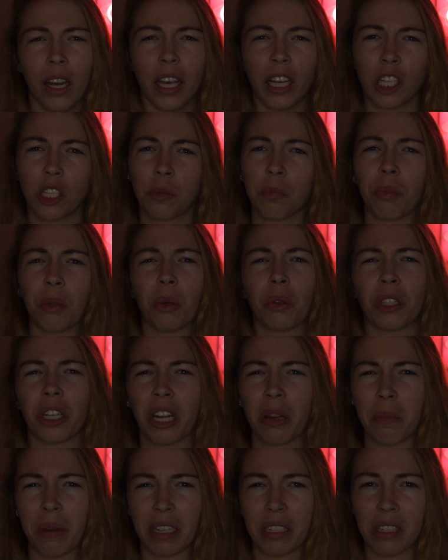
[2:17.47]

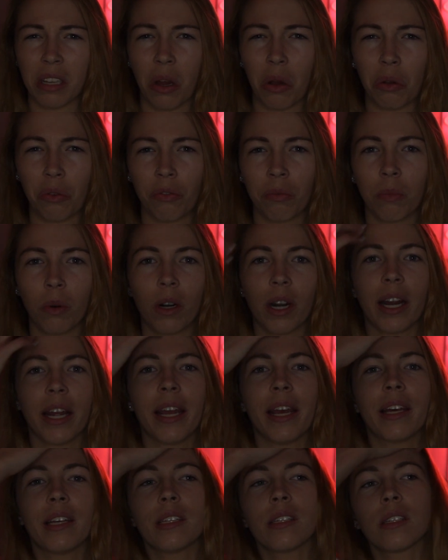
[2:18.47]
exploring myself more, I
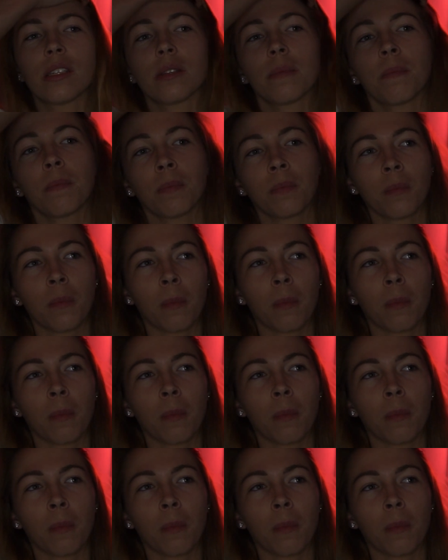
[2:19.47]
guess.